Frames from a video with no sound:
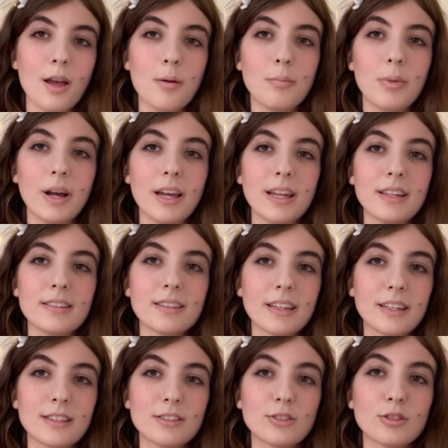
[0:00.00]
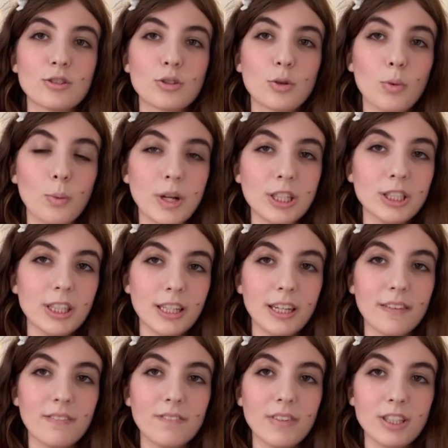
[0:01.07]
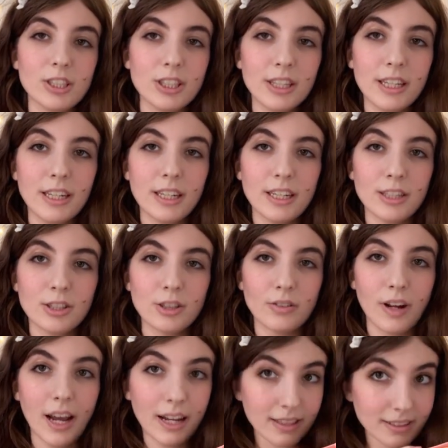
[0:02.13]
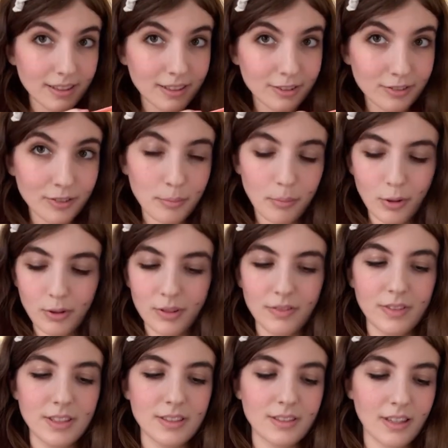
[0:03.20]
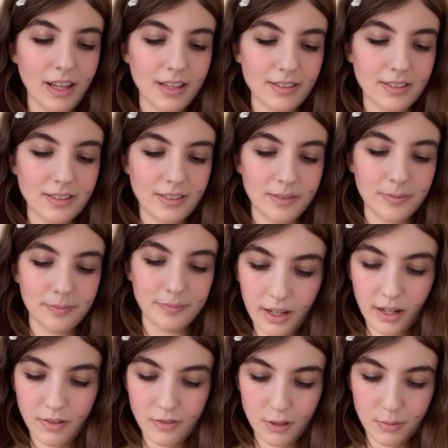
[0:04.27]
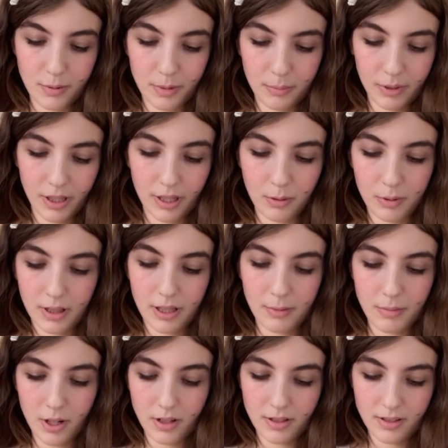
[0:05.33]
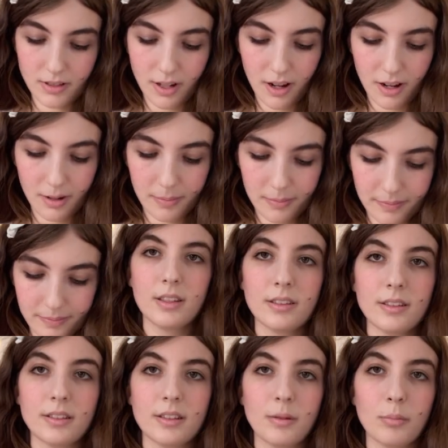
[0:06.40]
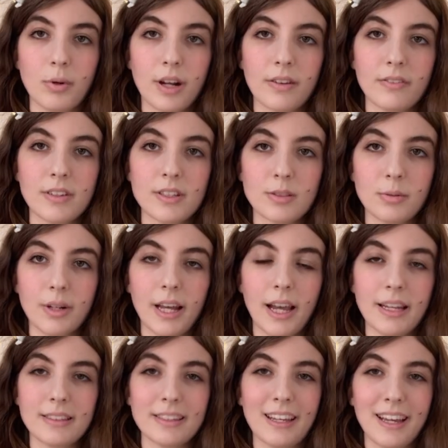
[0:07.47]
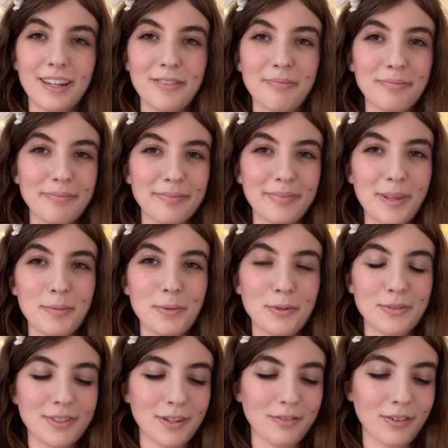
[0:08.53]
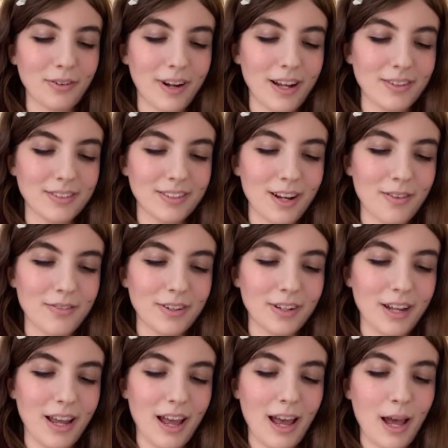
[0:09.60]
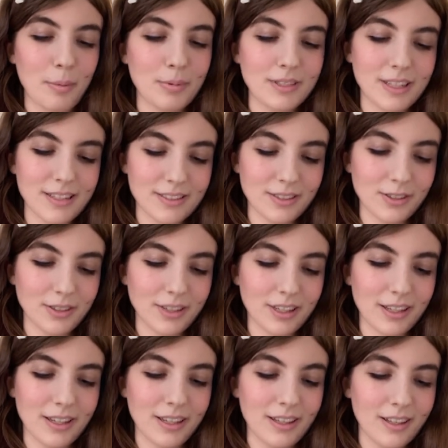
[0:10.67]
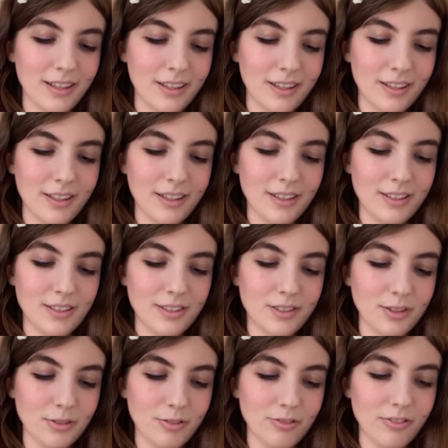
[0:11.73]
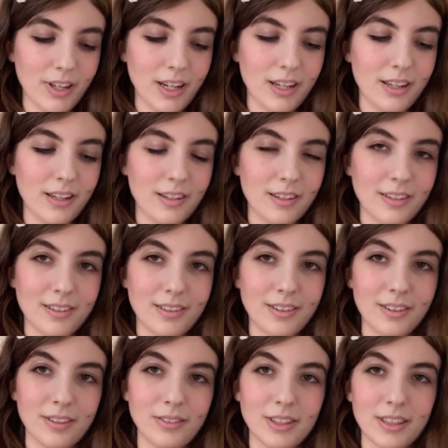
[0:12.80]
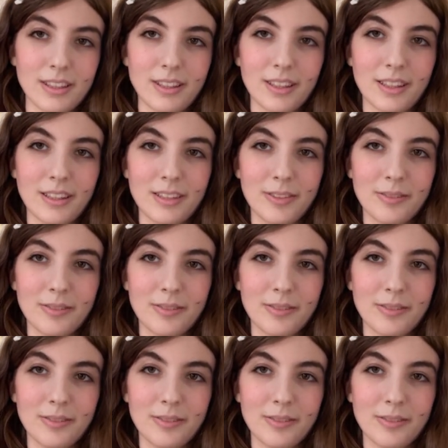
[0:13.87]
But it is like squishy and fidgety and interactive, both of these sets. And I've just been playing with them nonstop. This is the breakfast one. I had to kind of move stuff around, not very appetizing looking, to fit it with the lid.